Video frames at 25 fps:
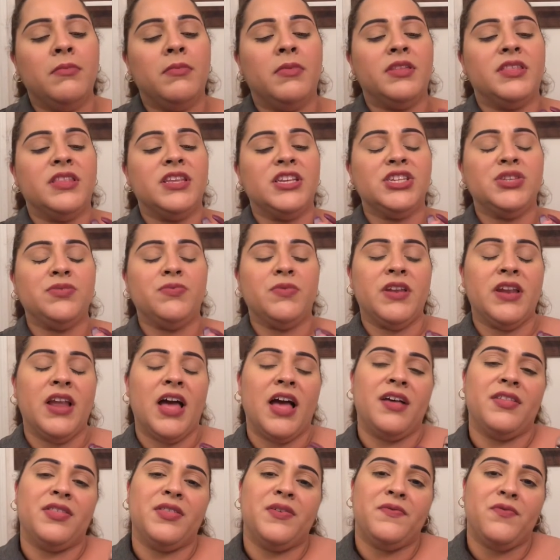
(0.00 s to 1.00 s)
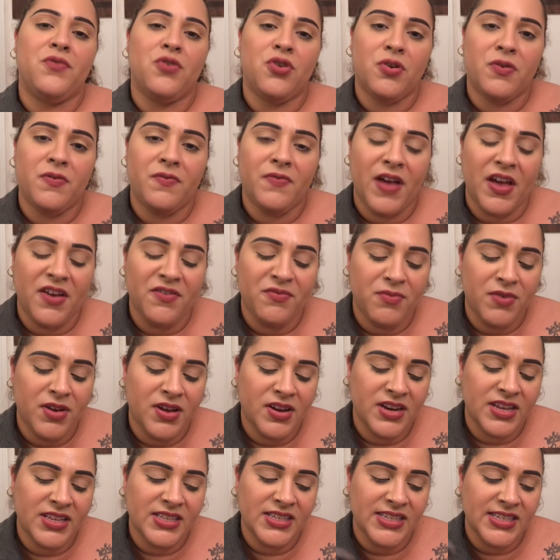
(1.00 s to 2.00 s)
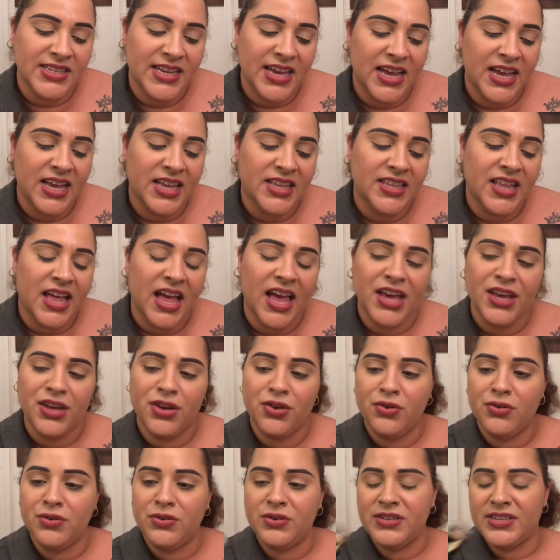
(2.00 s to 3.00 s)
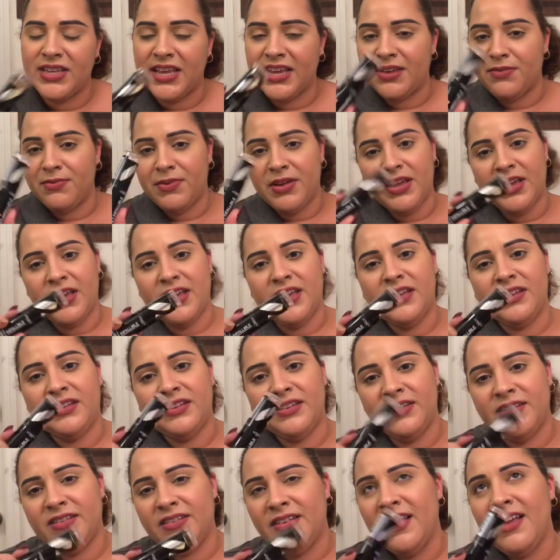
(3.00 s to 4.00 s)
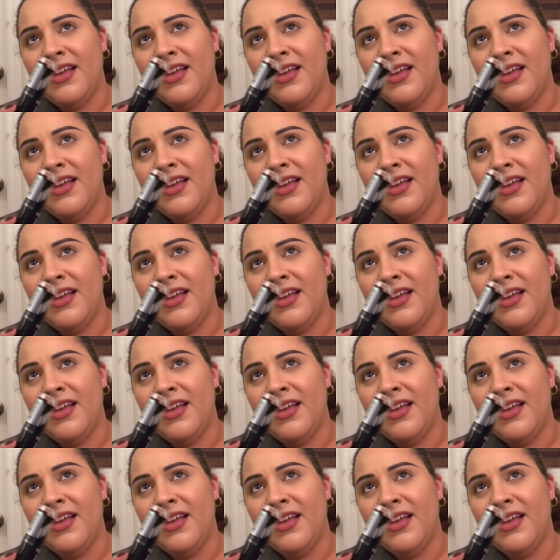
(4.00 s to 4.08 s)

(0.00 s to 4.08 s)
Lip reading: this one, the 405 one in Sand, I use like when